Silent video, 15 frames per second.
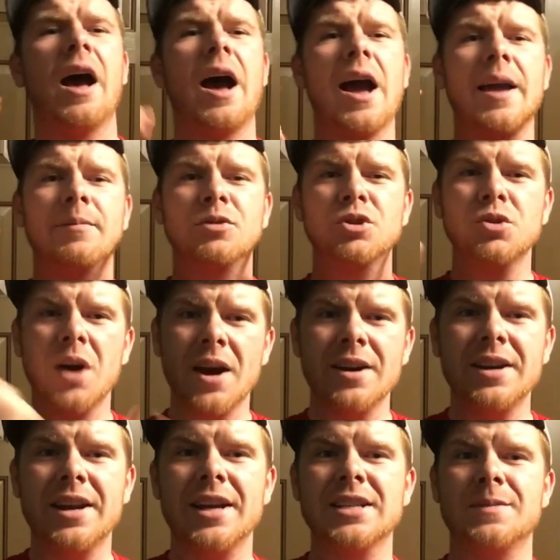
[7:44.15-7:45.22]
I am trying
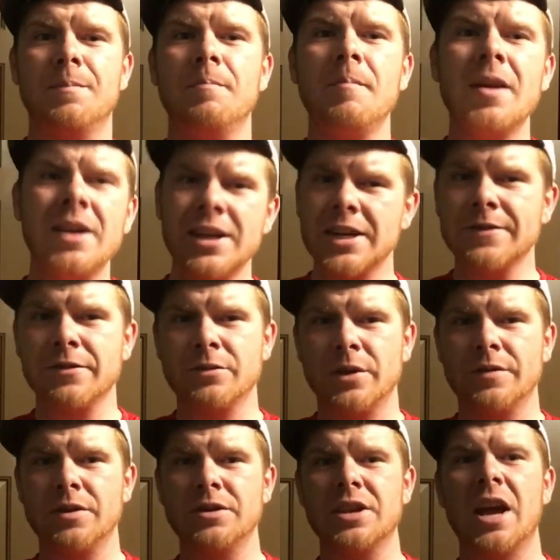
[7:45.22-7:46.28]
to get as many different
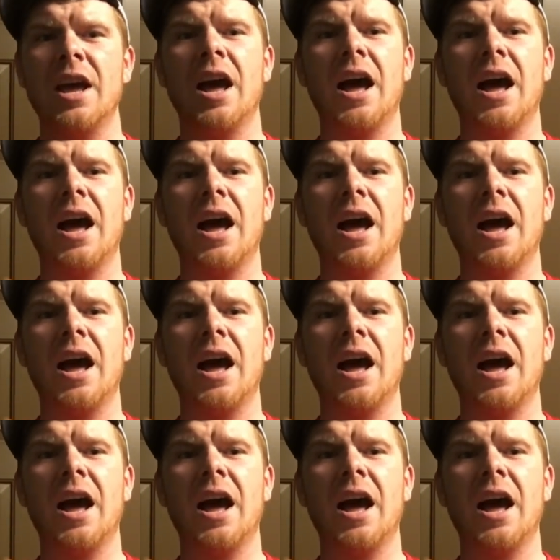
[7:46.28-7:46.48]
rivers